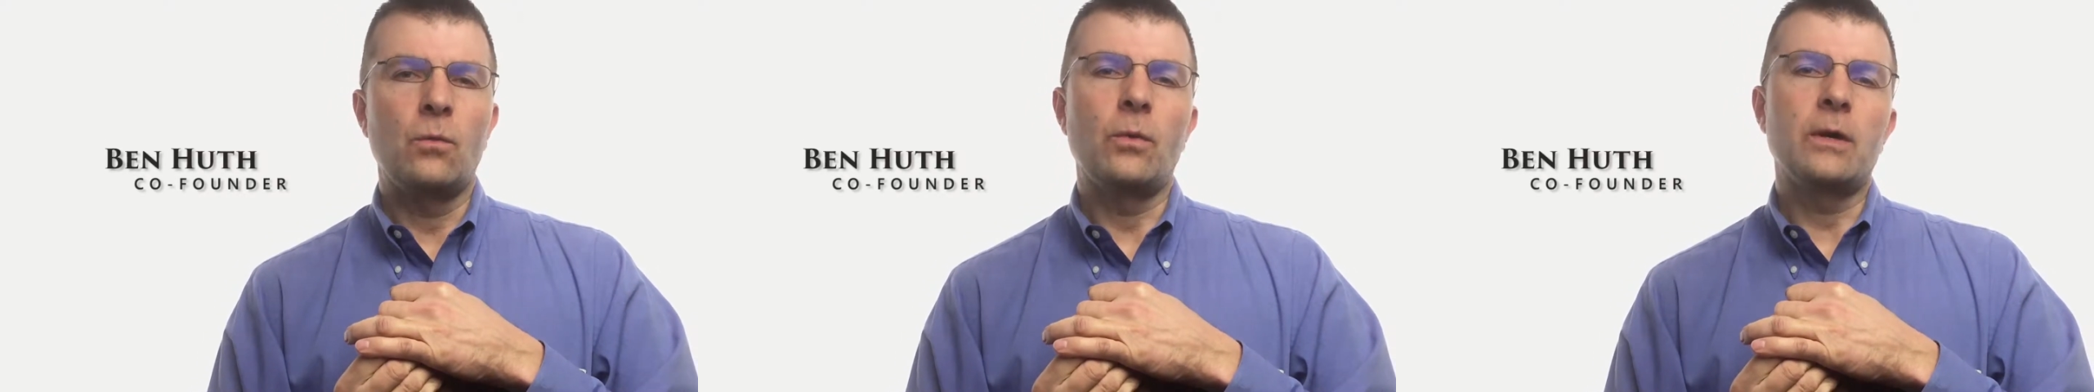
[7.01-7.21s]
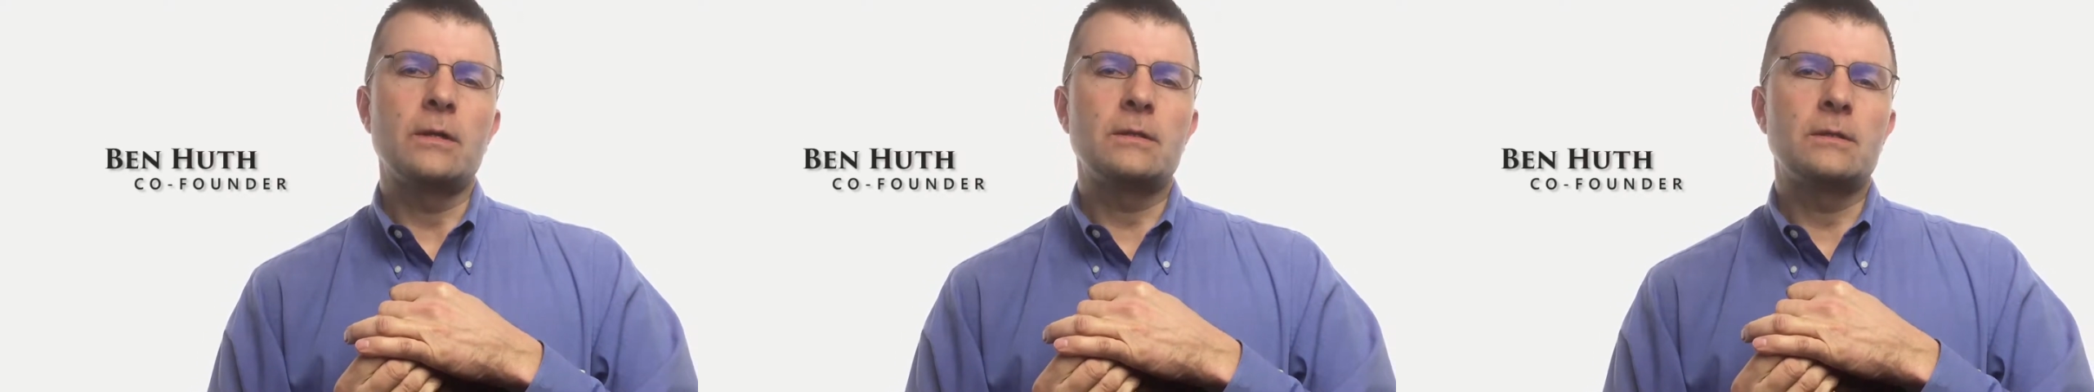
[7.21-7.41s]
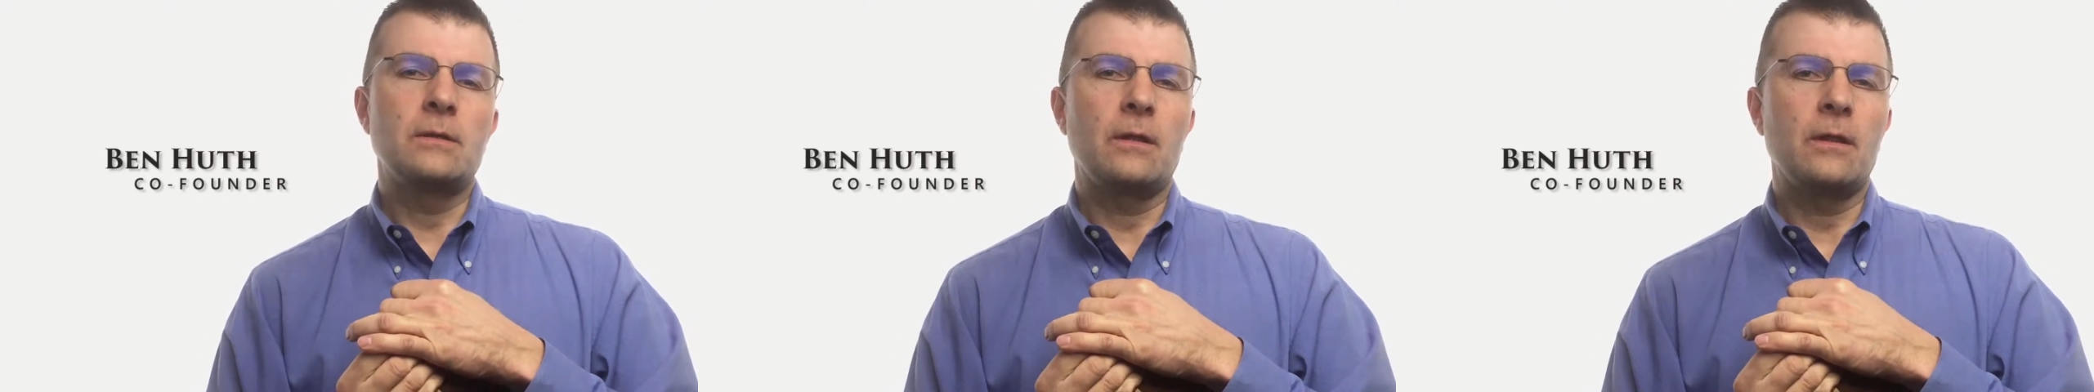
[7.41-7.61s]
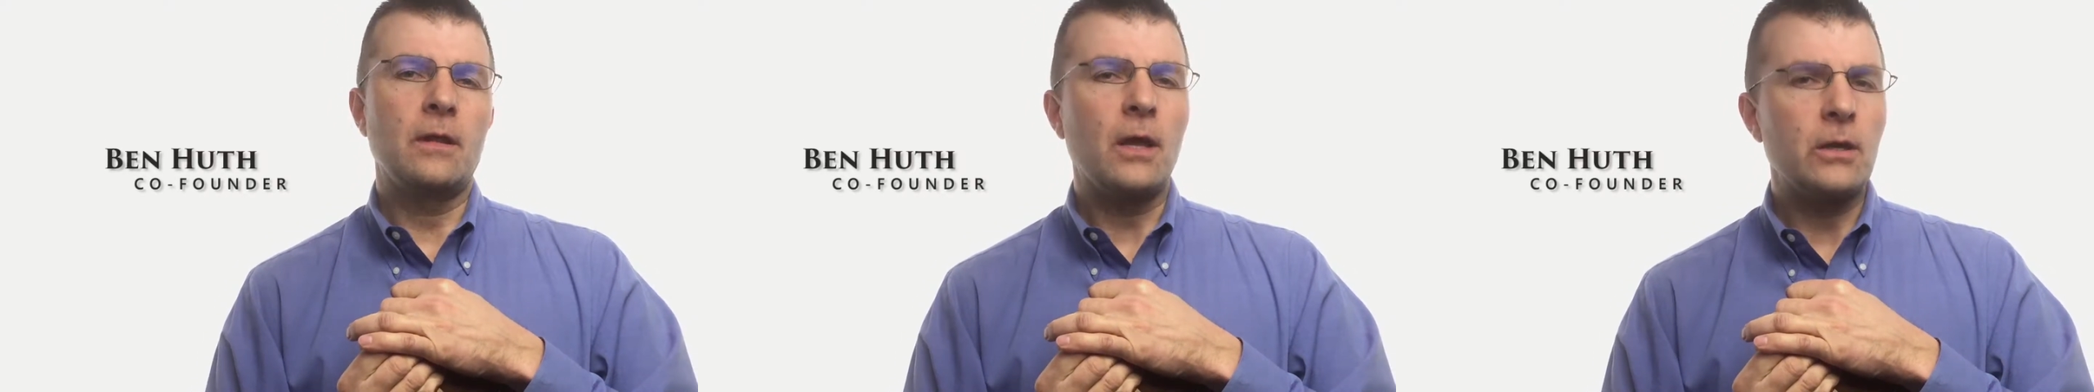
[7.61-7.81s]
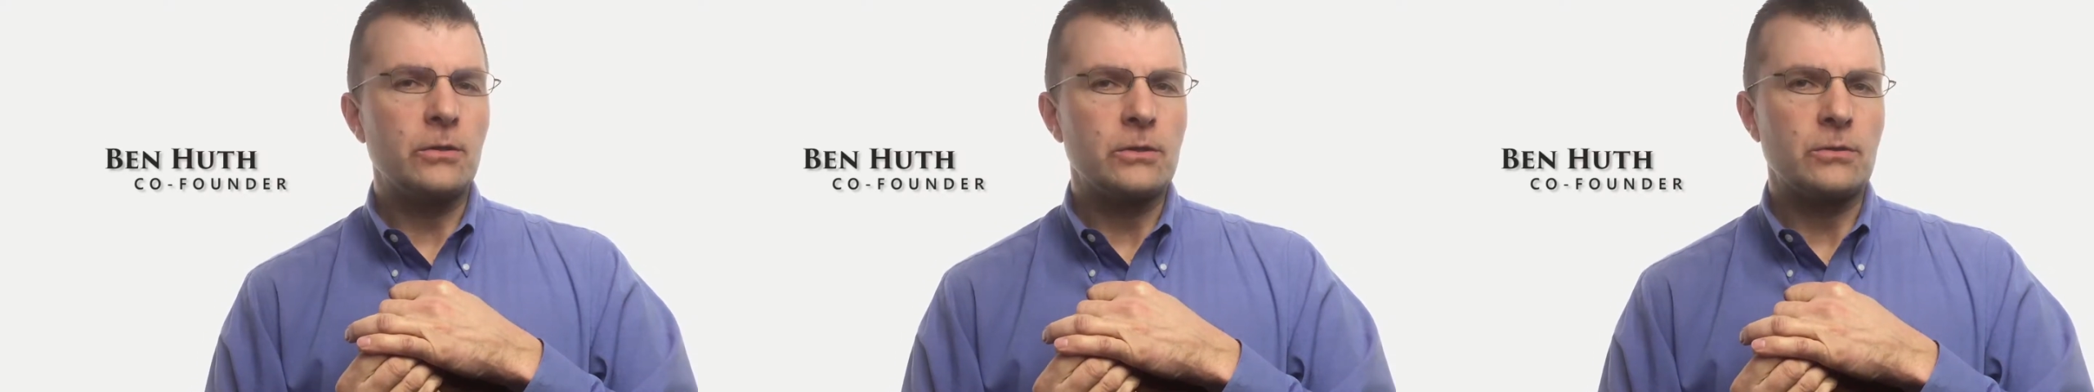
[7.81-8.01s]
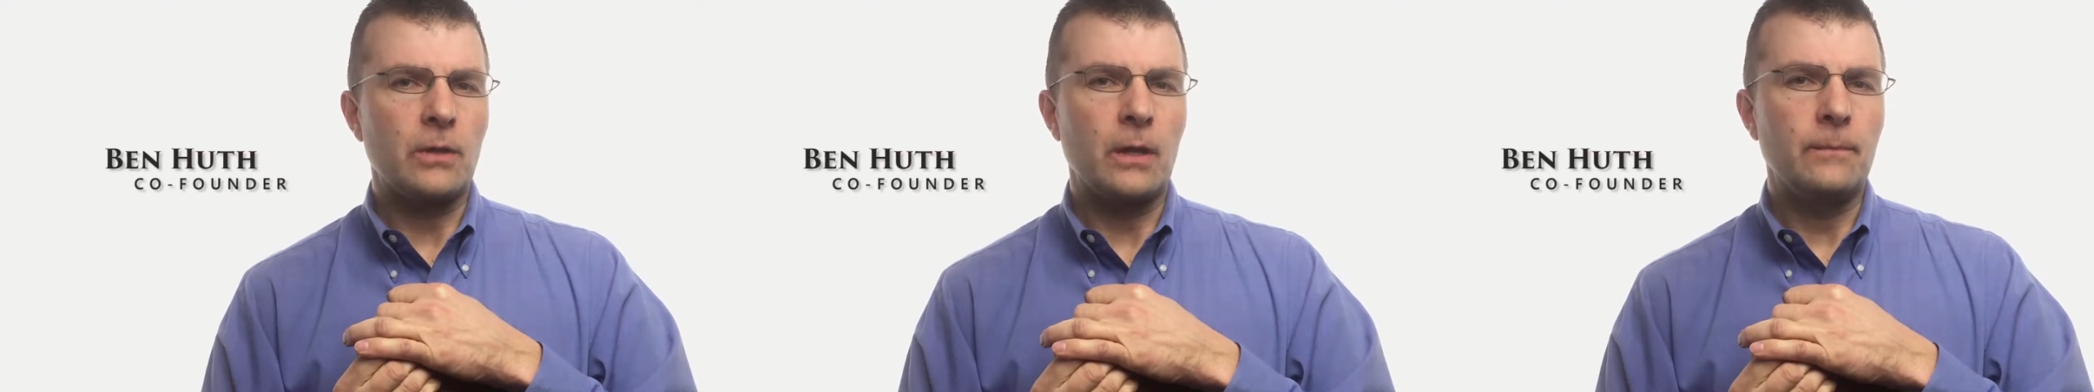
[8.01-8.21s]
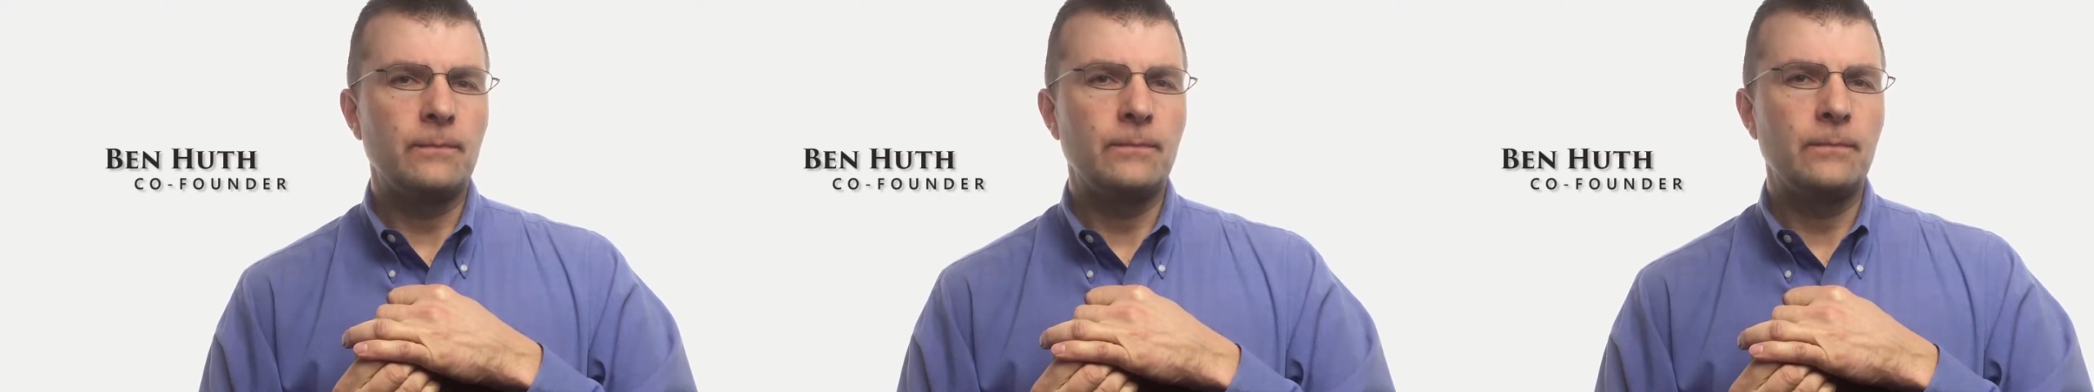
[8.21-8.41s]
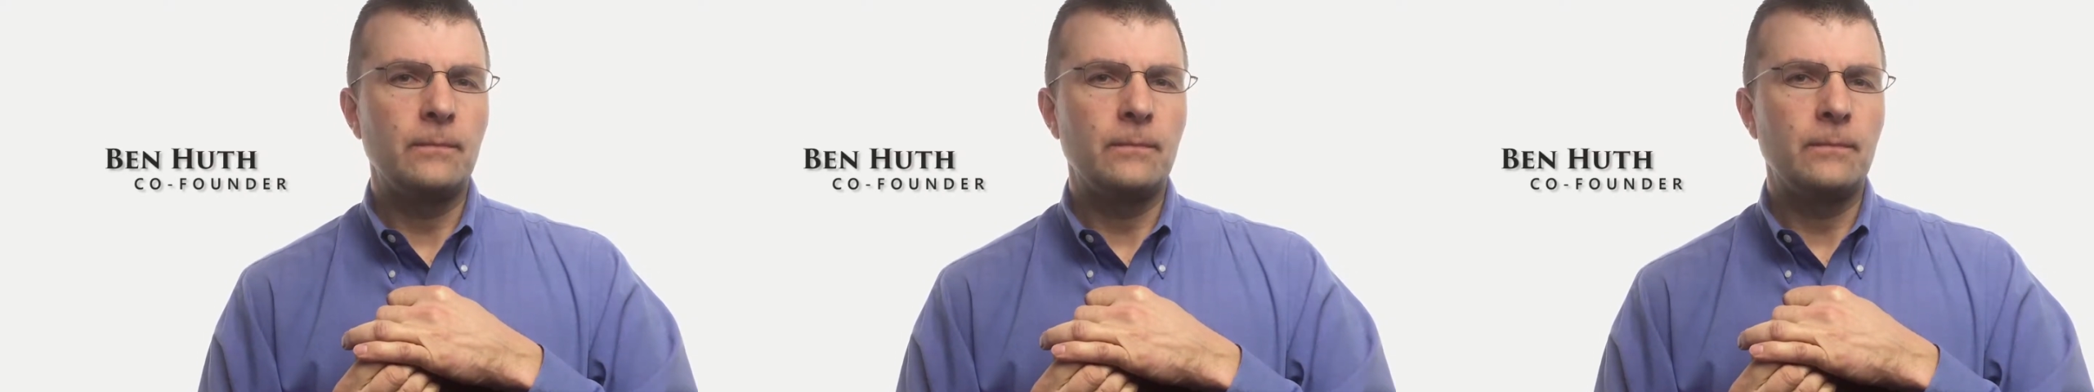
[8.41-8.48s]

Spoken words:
was the industry.